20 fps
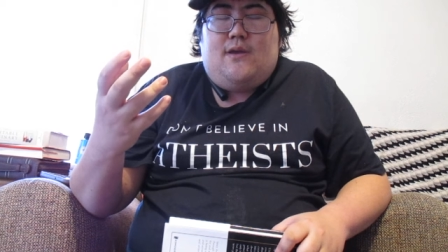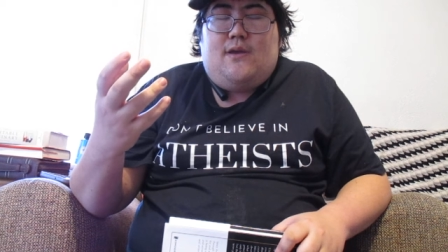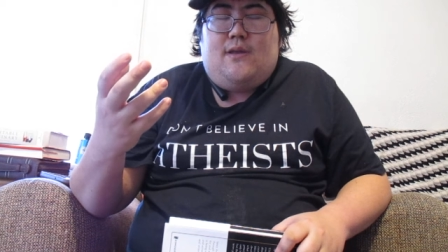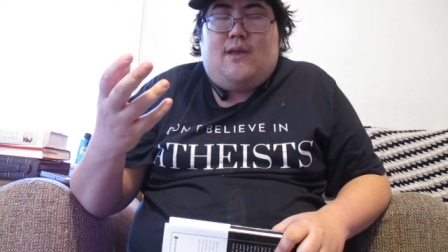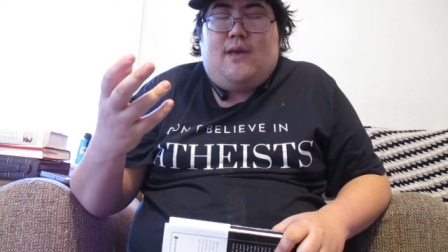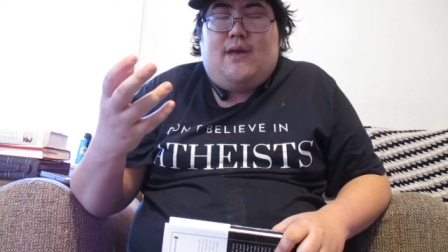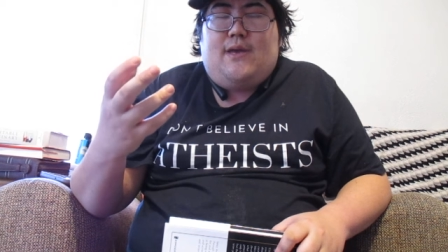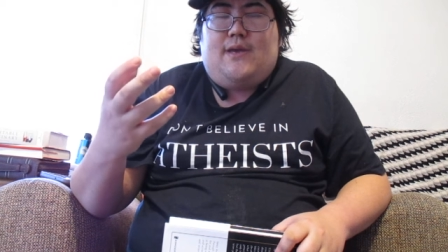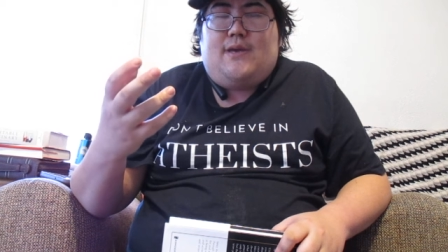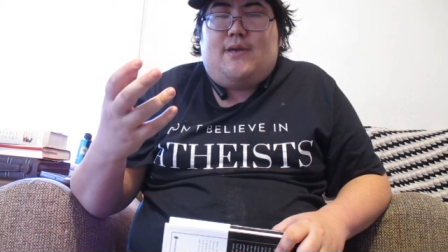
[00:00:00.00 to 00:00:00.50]

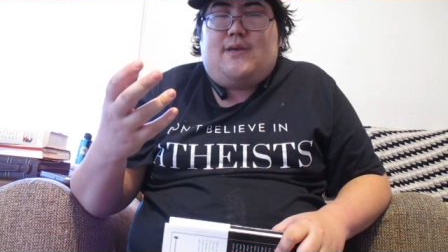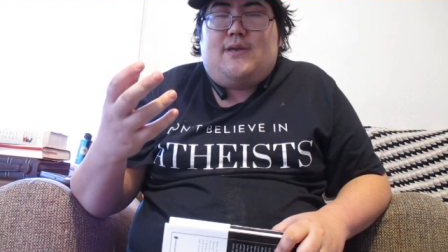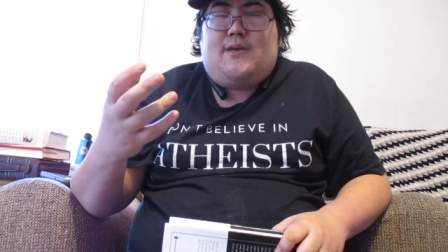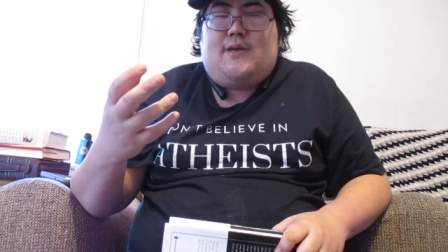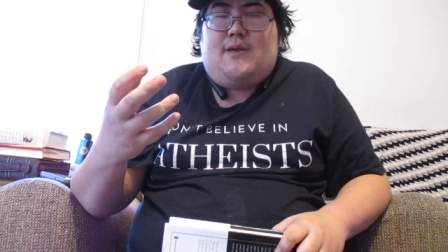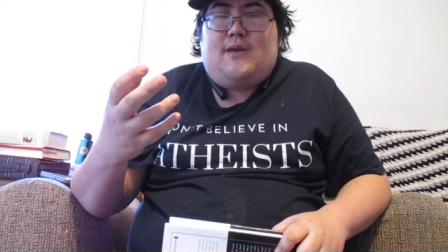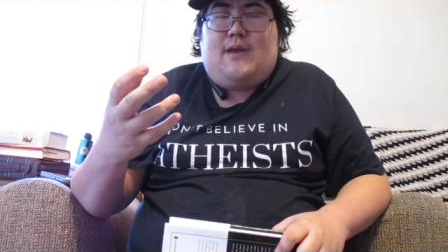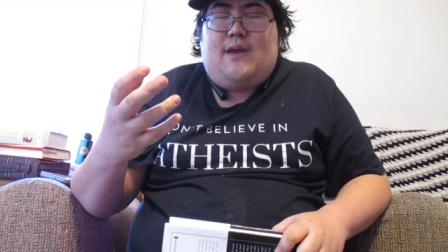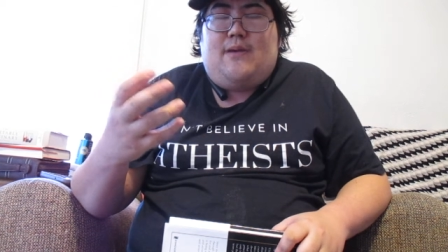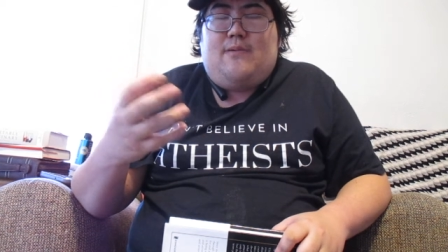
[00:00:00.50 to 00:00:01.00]

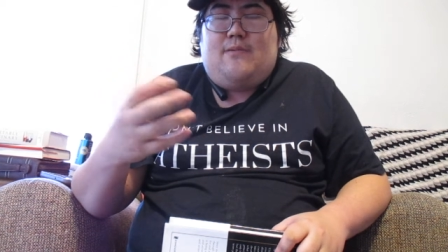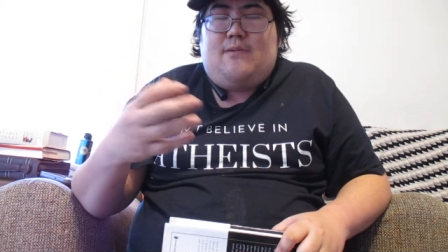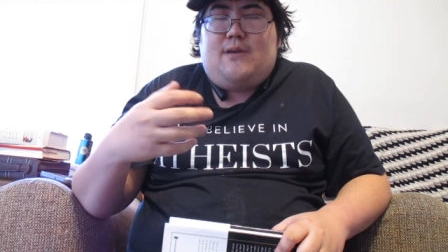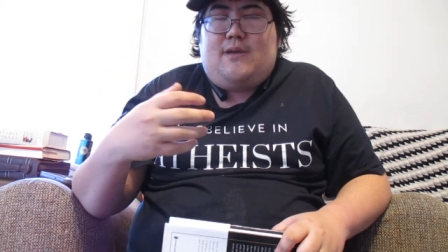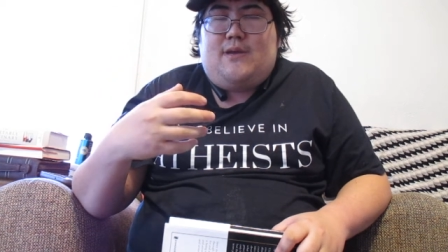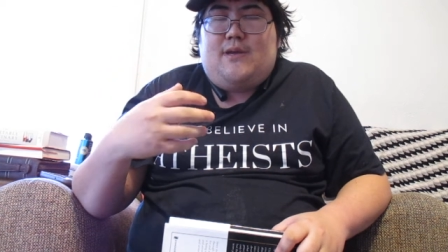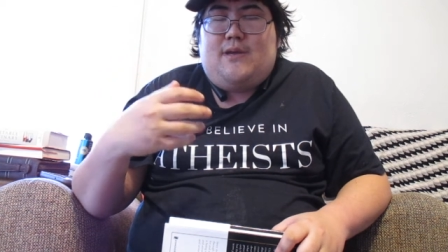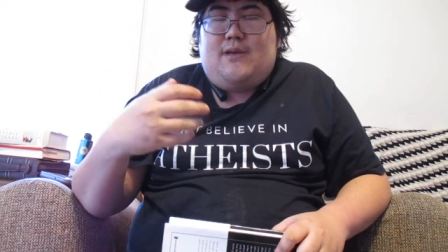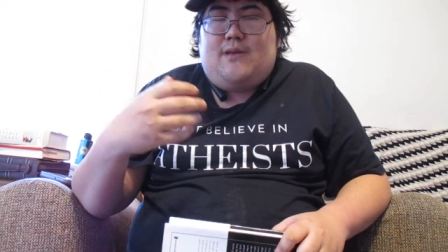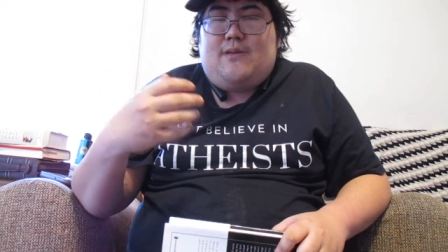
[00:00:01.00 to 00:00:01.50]
And we
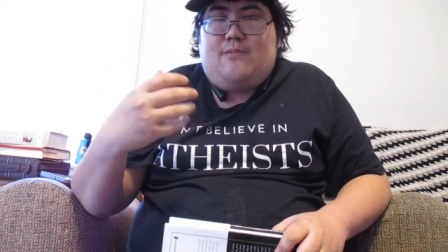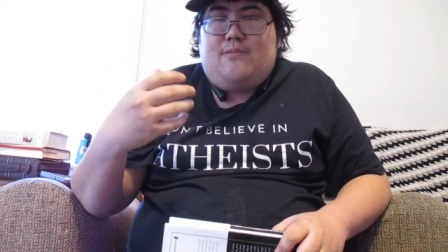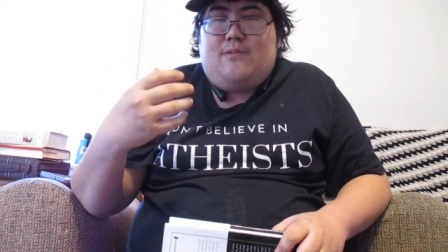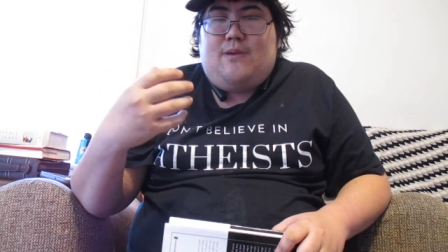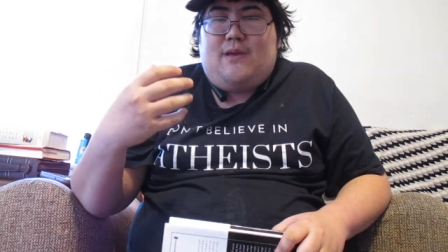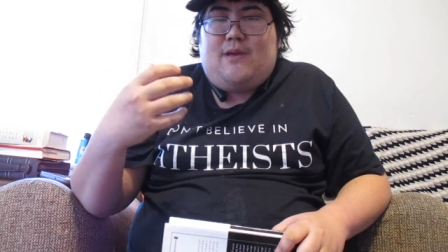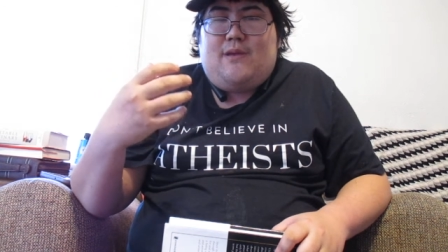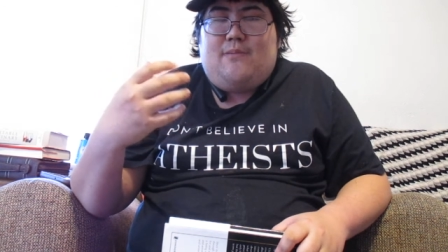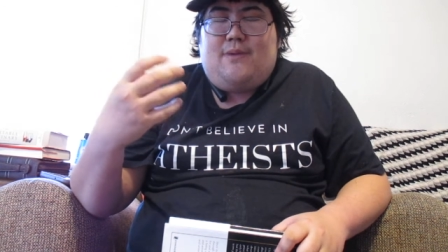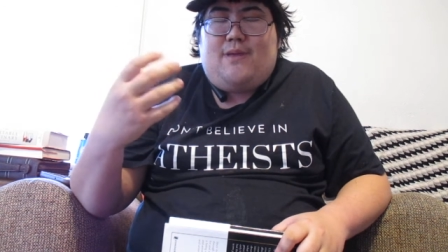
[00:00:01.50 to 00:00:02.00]

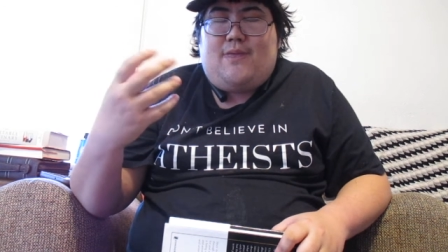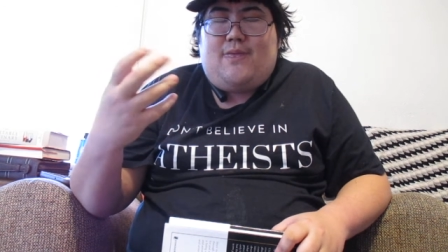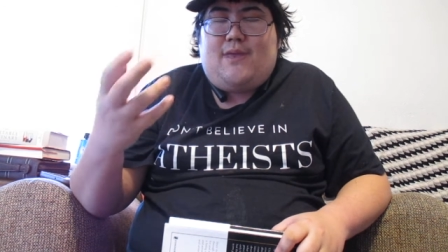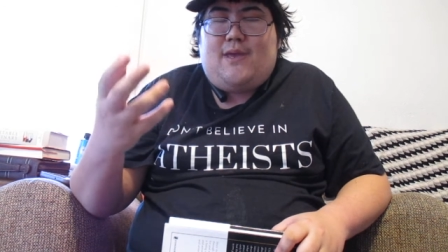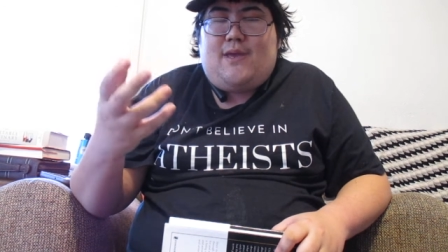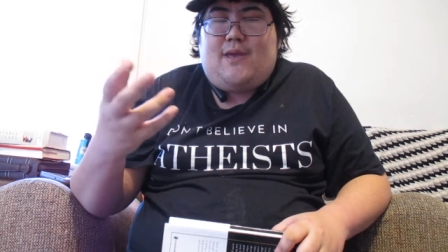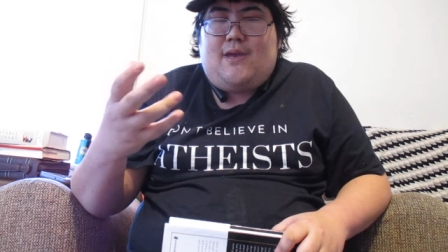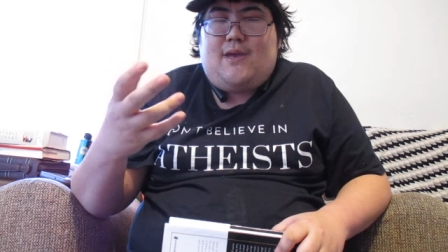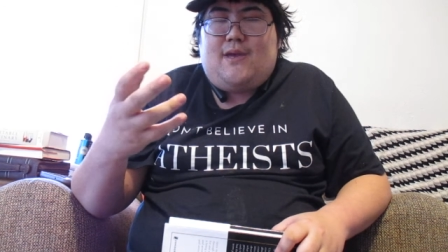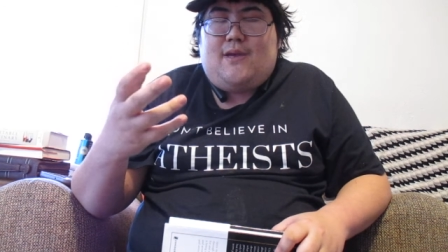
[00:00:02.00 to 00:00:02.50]
could be
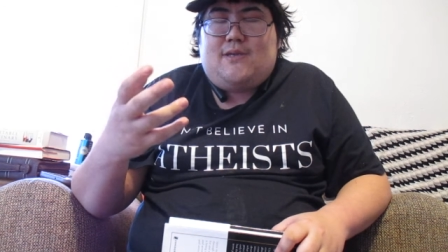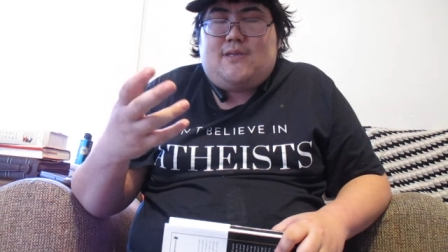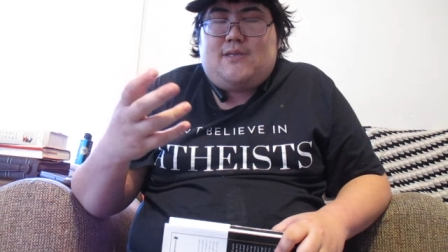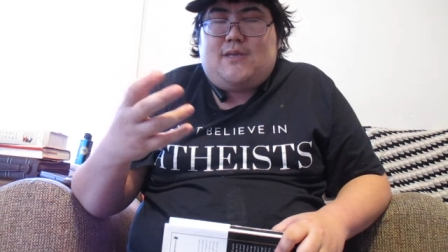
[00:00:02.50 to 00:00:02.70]
thinking